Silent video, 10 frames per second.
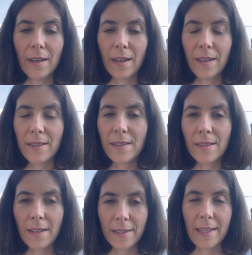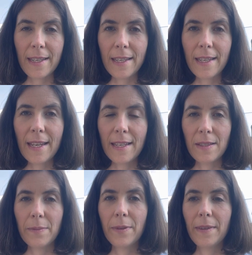And suddenly he hits
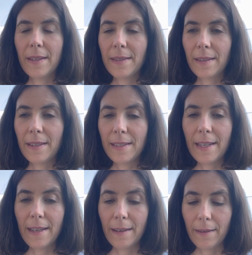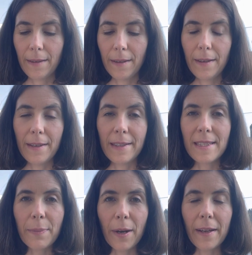upon this idea,
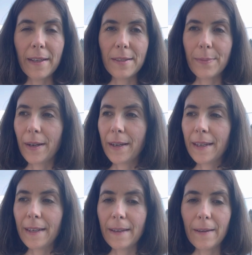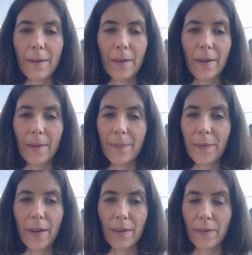inspired by a